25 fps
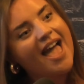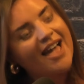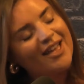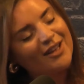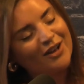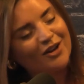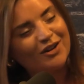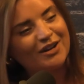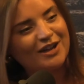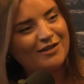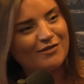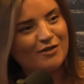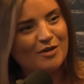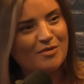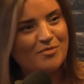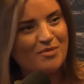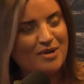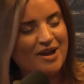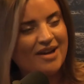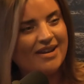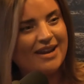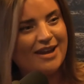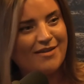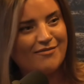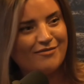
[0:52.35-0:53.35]
I'm going to give you a
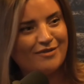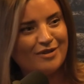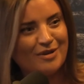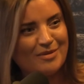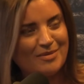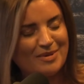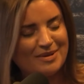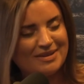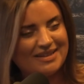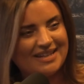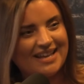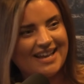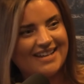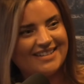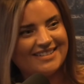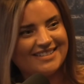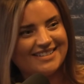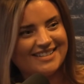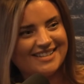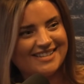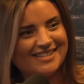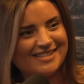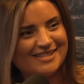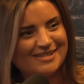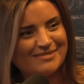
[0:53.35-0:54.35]
brown envelope at the end of
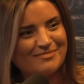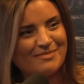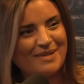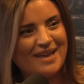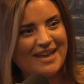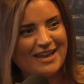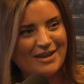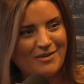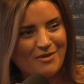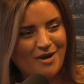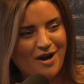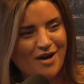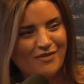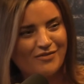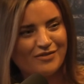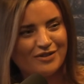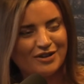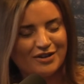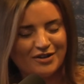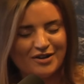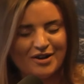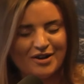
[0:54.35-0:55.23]
this, pay you off for your